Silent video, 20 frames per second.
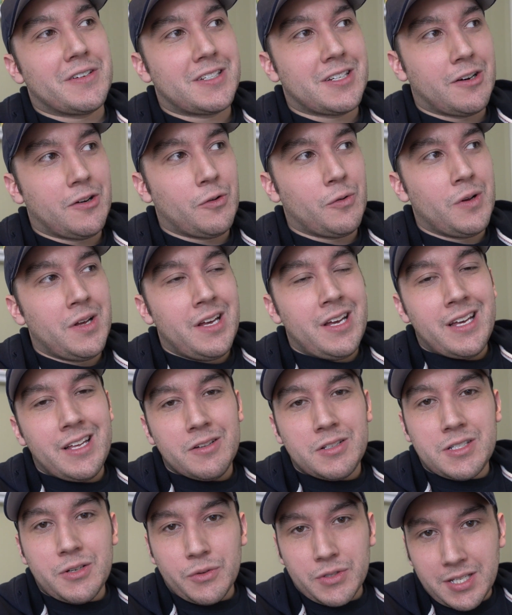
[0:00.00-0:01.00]
So,
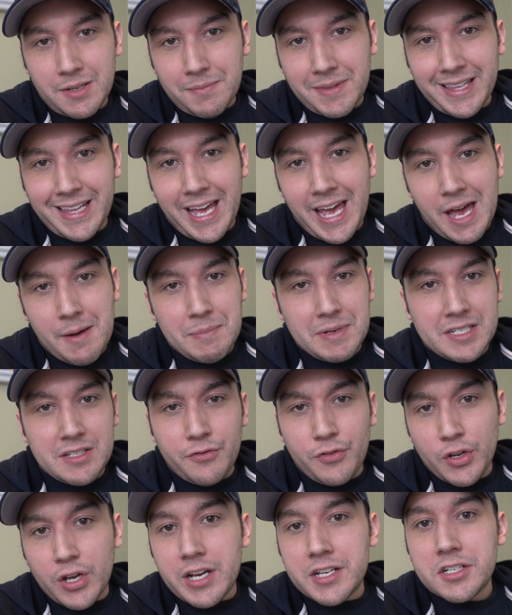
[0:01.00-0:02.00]
so something that happens
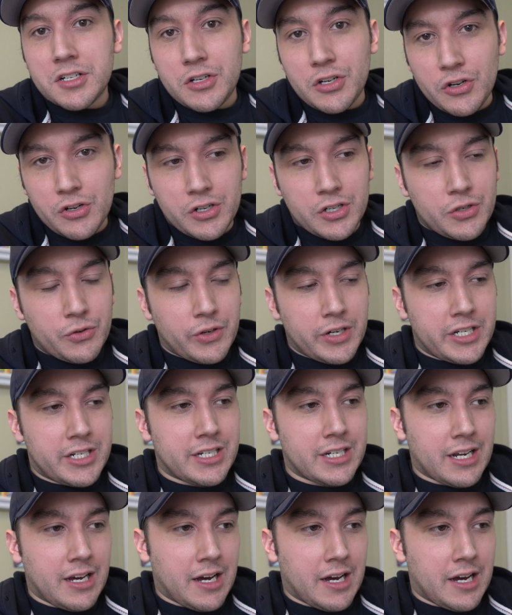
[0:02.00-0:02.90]
if you guys are new to Twitch,